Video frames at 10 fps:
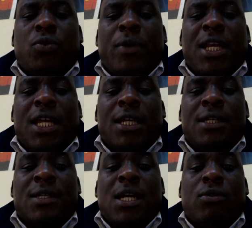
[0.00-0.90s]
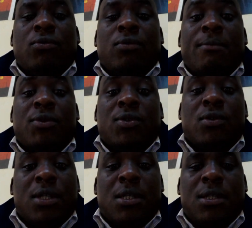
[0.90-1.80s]
we need is now to
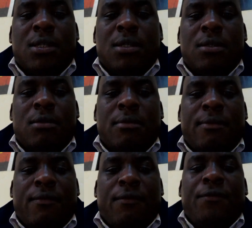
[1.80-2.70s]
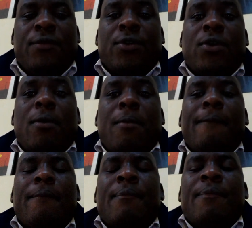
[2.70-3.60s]
demonstrate
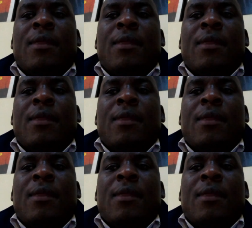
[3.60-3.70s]
from